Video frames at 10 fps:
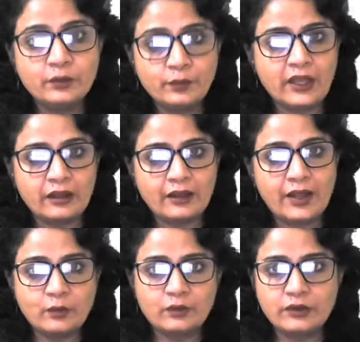way
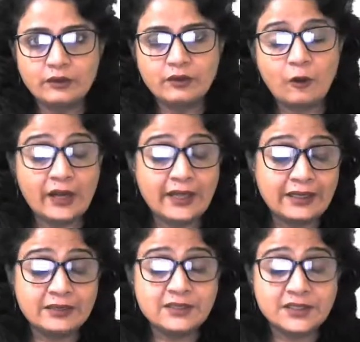I
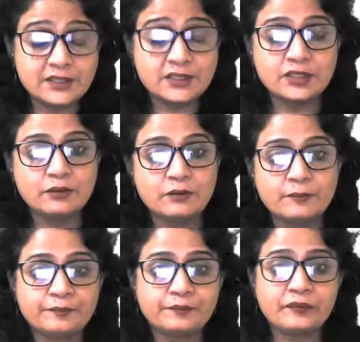can suggest you